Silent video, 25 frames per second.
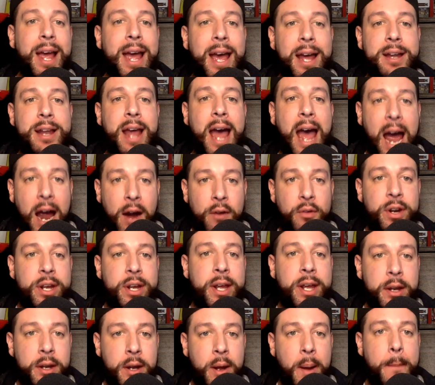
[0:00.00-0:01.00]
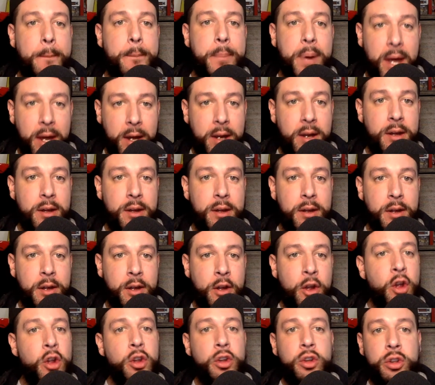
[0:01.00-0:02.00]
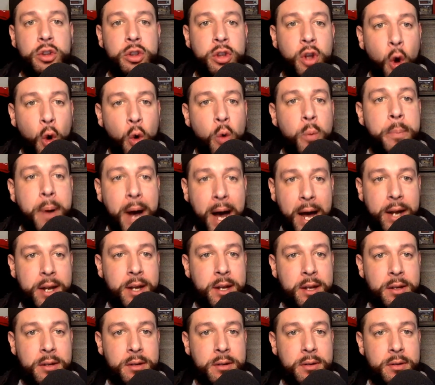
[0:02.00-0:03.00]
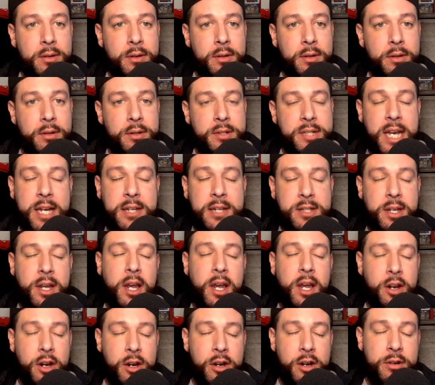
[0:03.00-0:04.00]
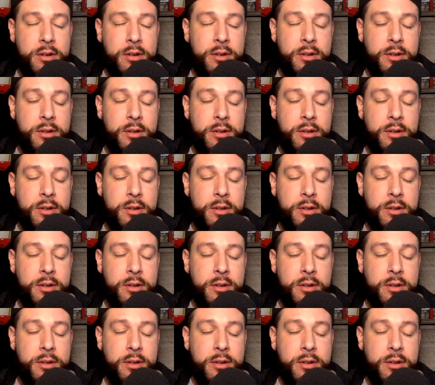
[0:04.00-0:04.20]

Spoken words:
An arrogant pick. Nobody takes a kicker.